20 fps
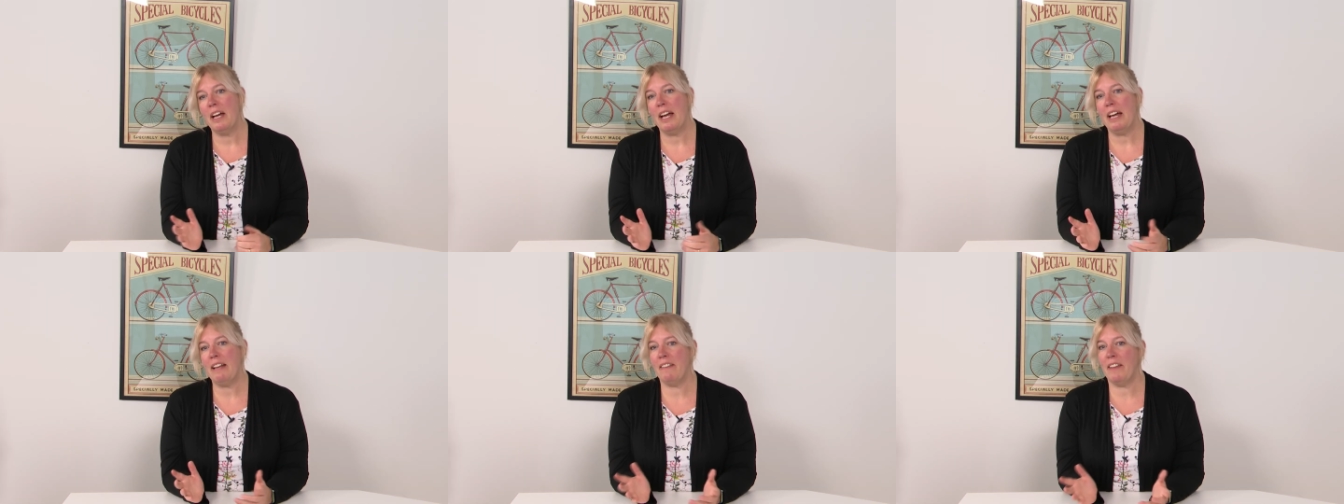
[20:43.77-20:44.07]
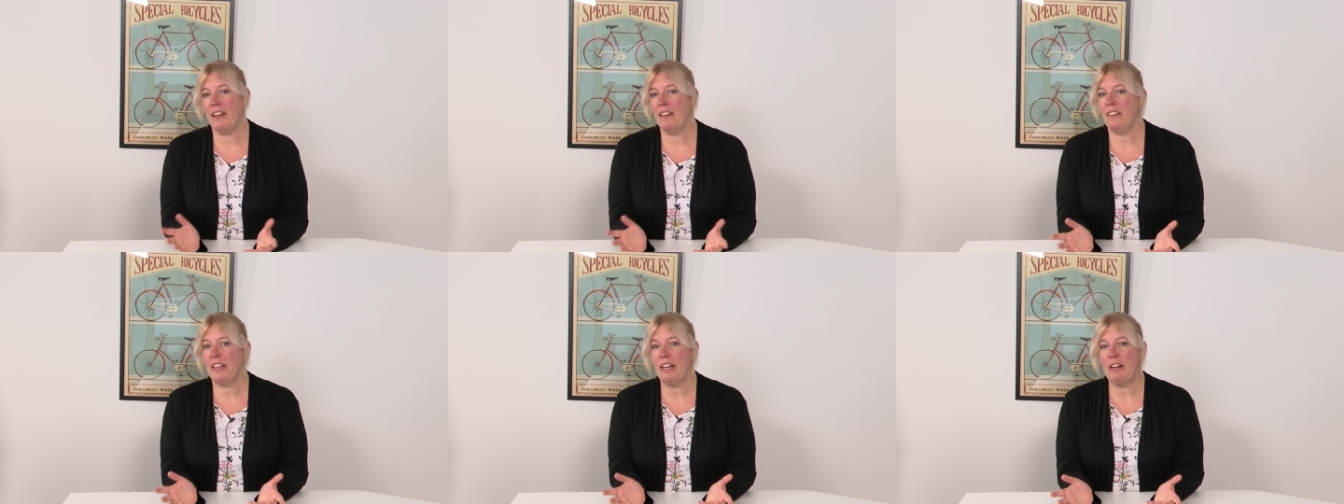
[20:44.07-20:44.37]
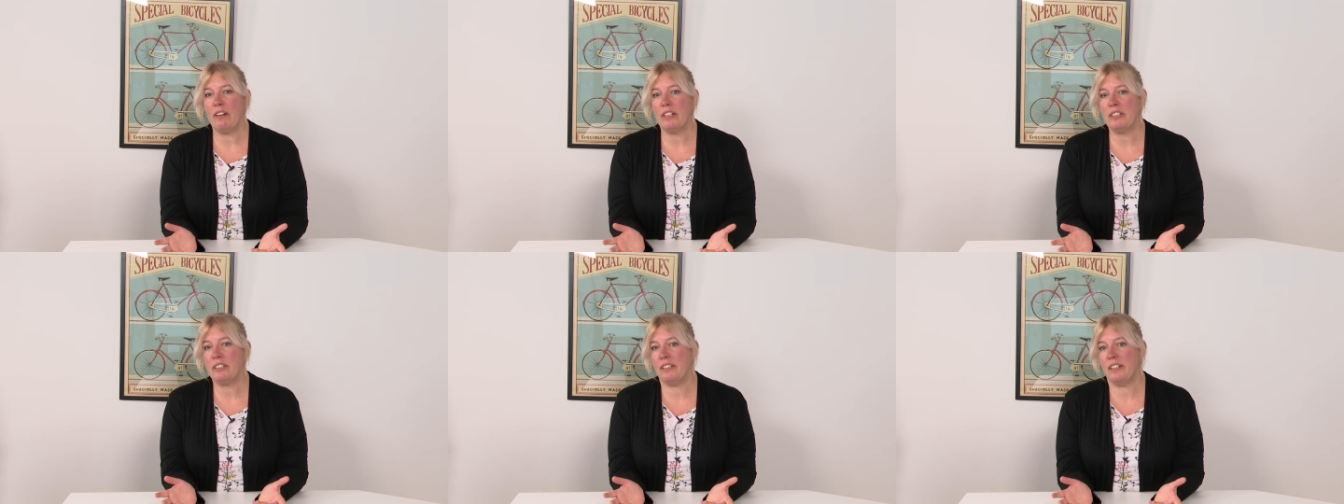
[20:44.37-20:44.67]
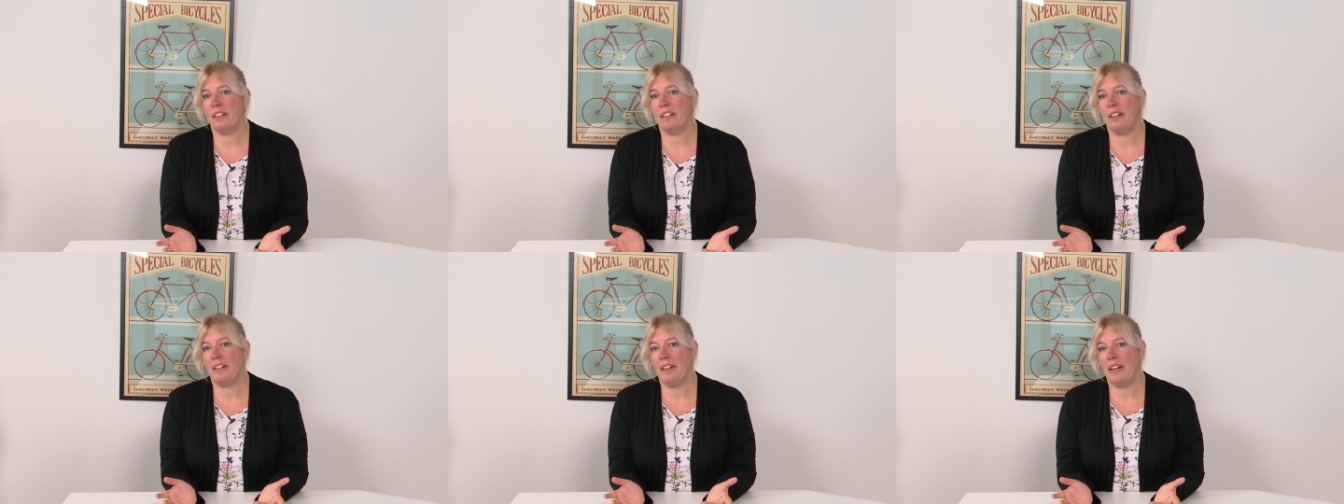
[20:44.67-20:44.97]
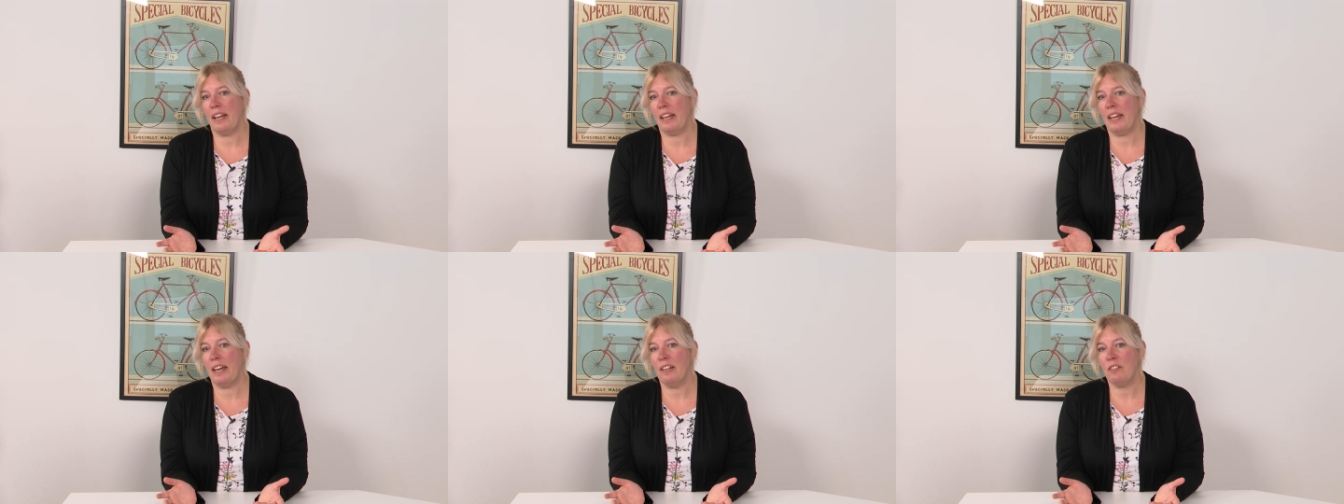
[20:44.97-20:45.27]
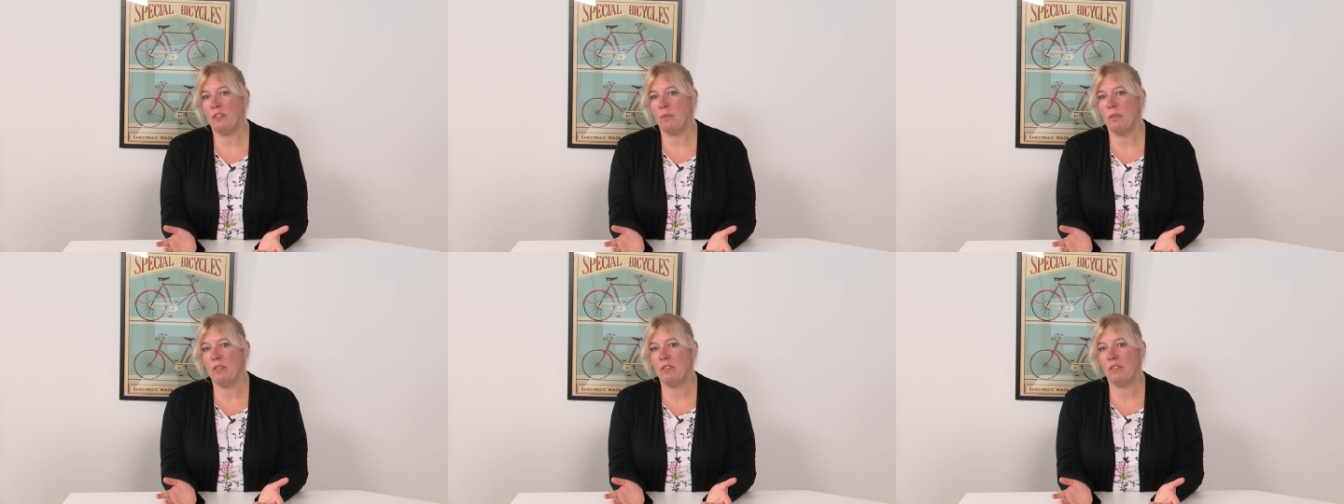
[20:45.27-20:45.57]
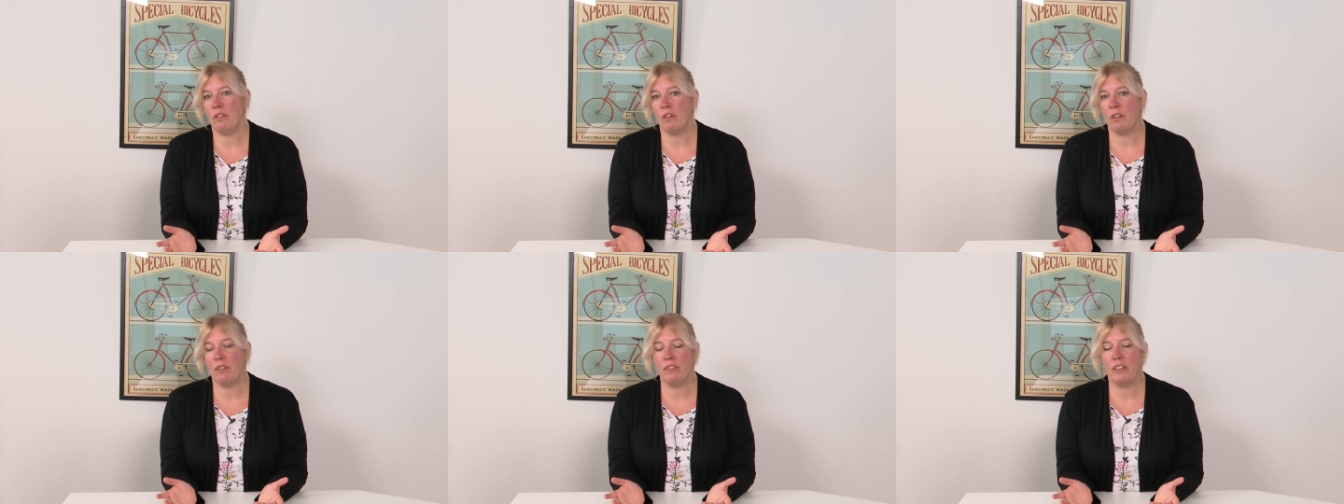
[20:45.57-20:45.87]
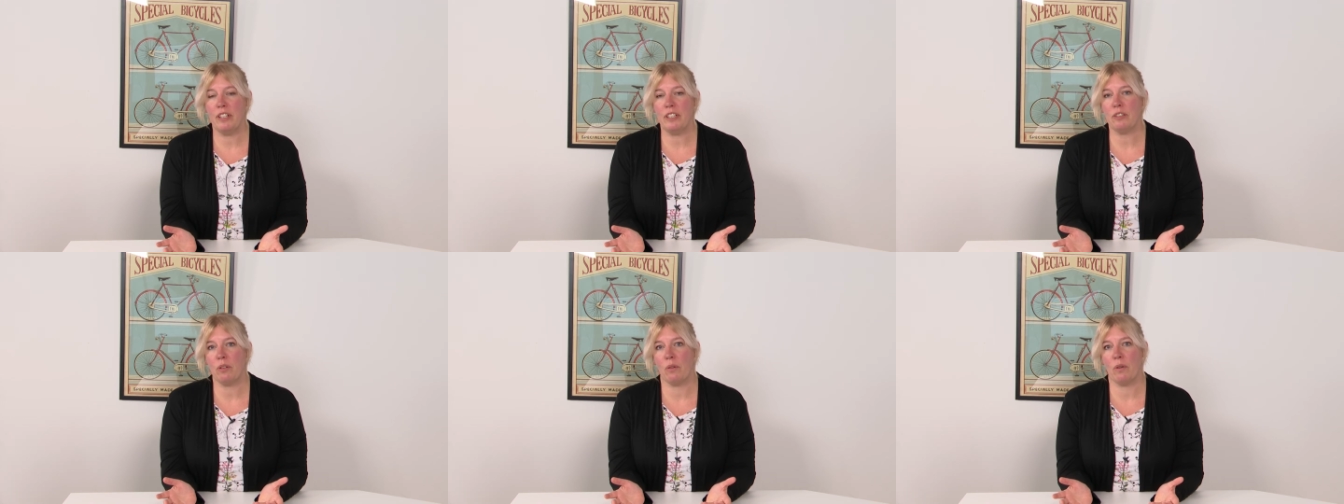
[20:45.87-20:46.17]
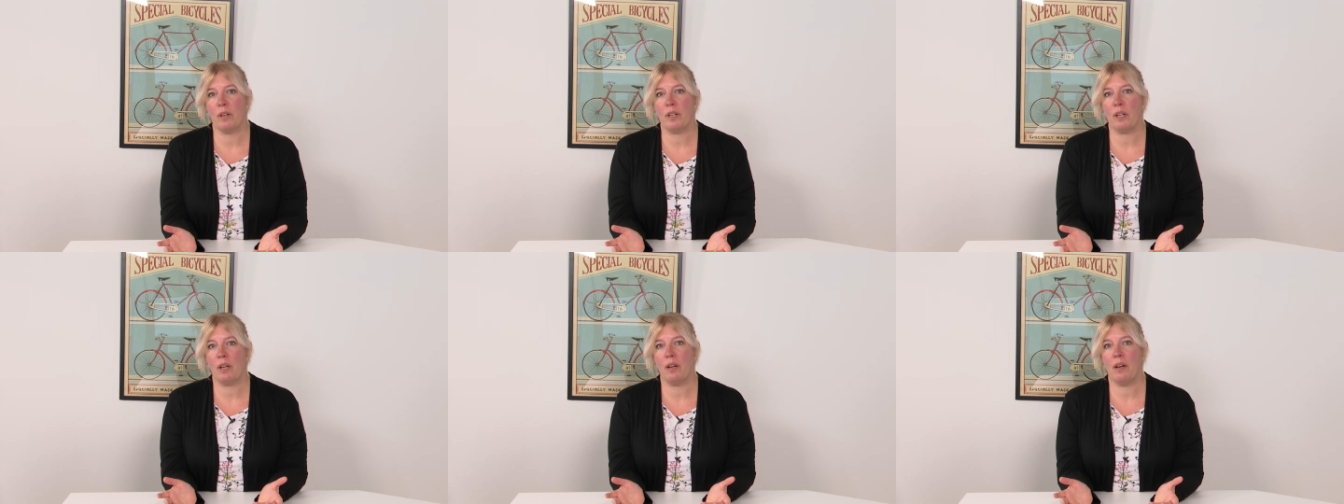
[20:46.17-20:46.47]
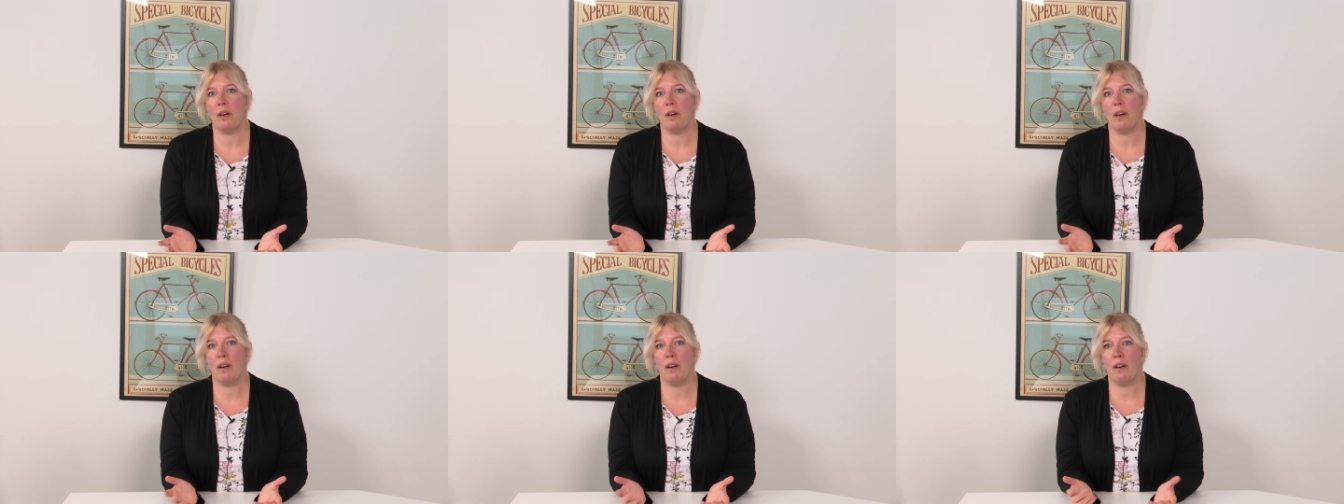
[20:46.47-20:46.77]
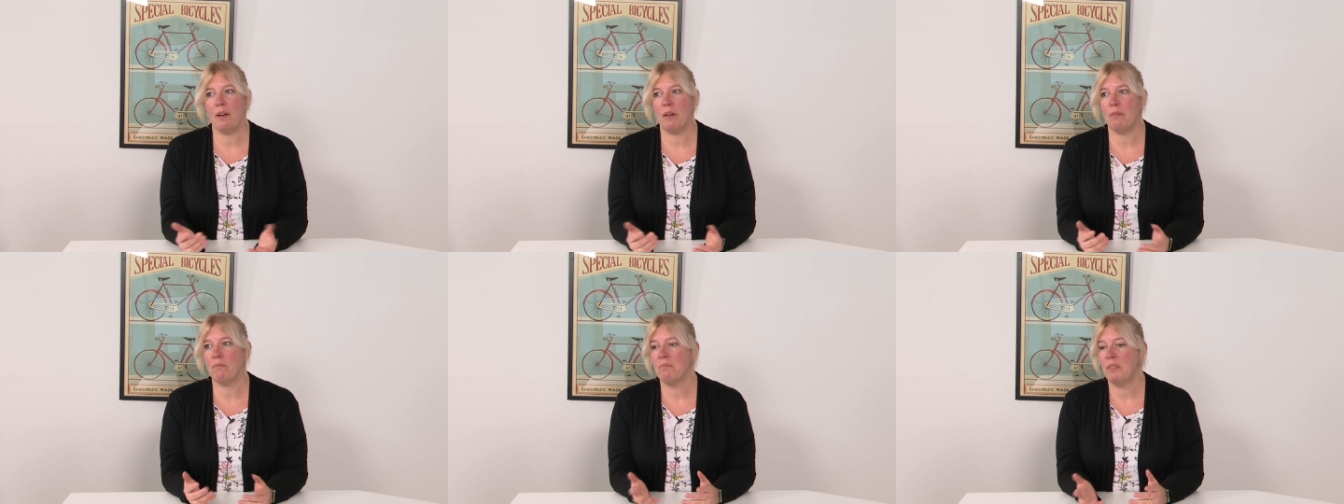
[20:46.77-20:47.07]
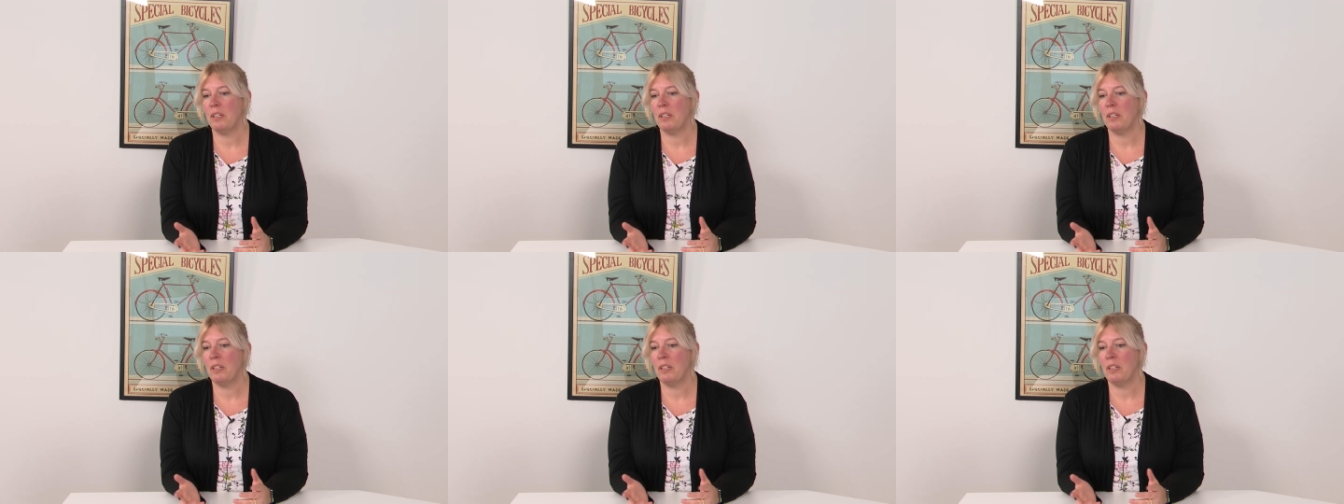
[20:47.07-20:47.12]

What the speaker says: And then there's the engagement surveys or the...